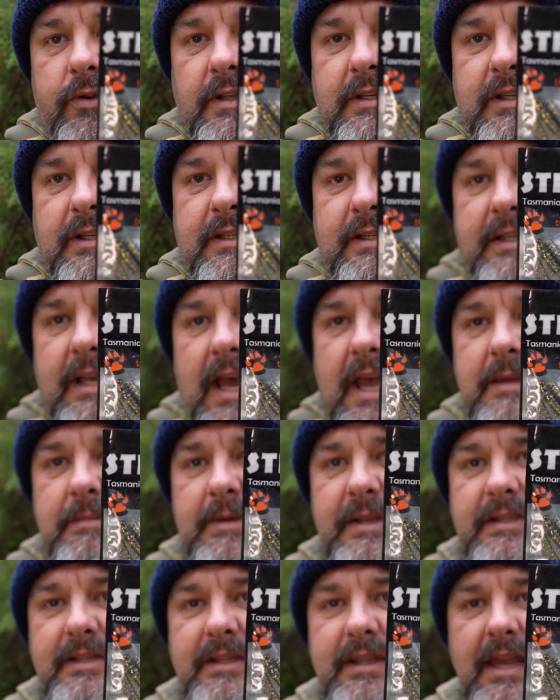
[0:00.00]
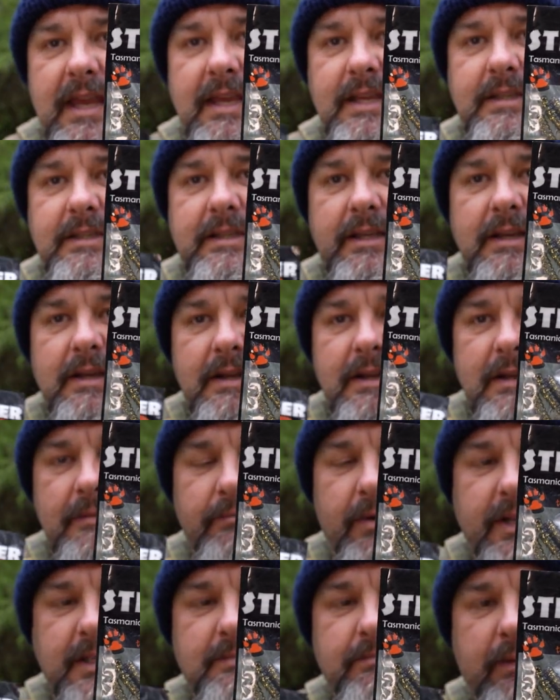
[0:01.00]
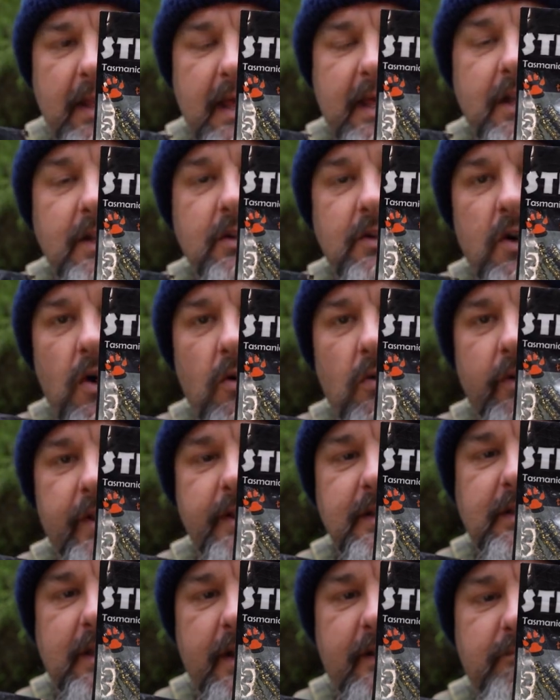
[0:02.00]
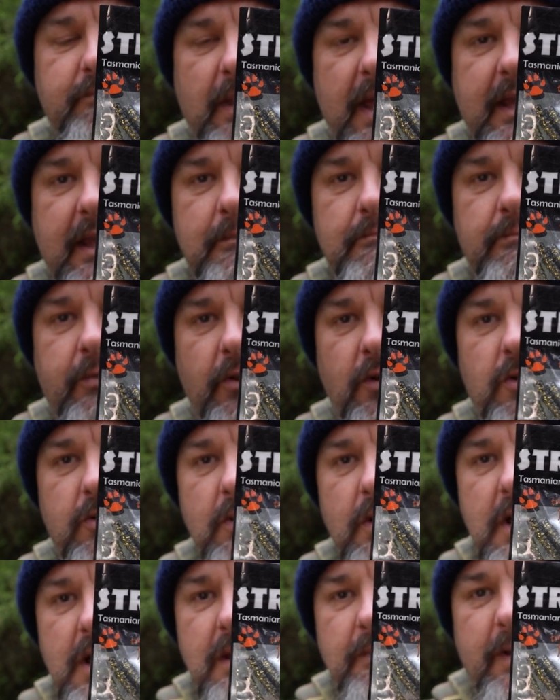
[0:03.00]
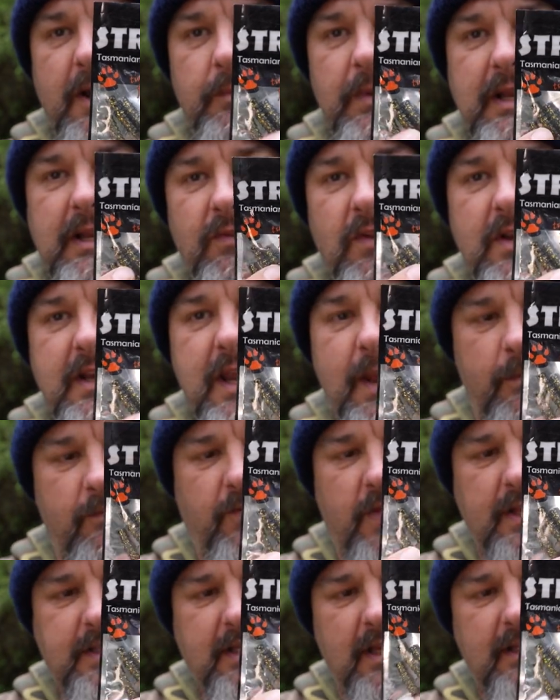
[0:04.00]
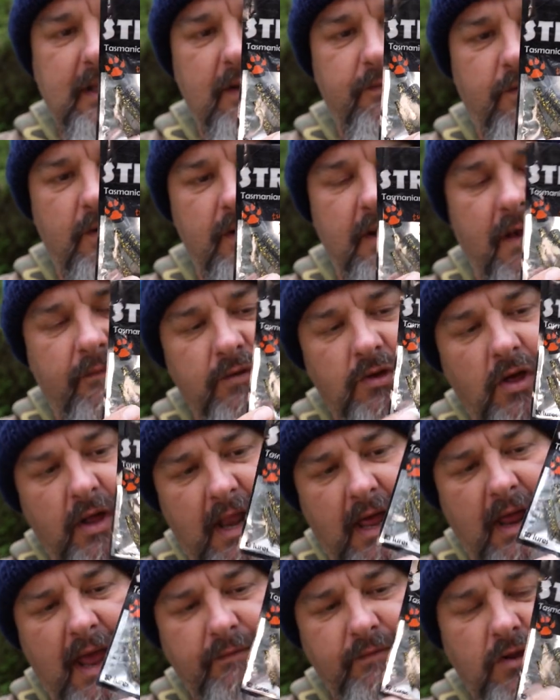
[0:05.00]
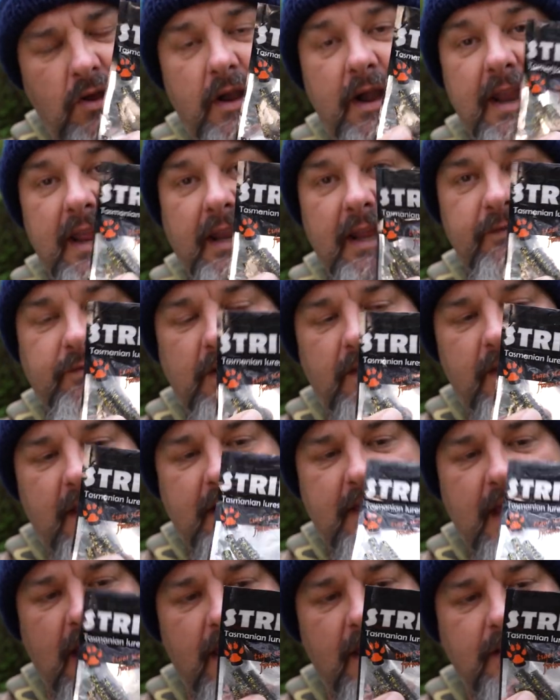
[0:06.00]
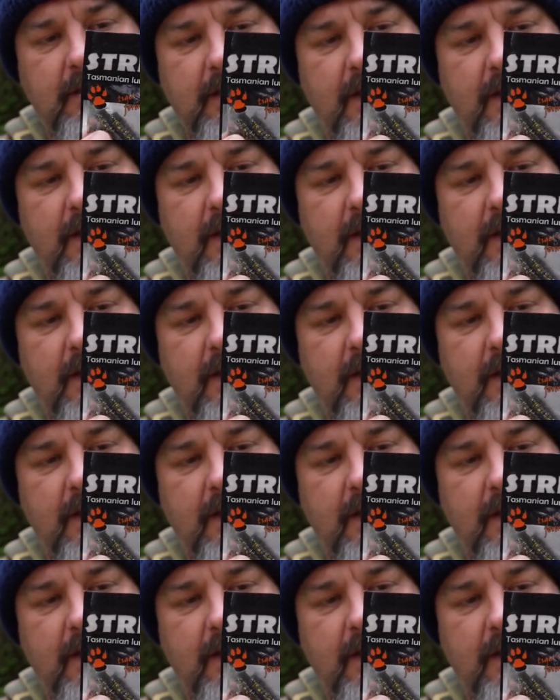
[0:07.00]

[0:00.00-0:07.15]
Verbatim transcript: It's the same as this, but it's black and gold instead of black and blue. But I went to the nymph. That's a different, I haven't got, I haven't got any left in that color.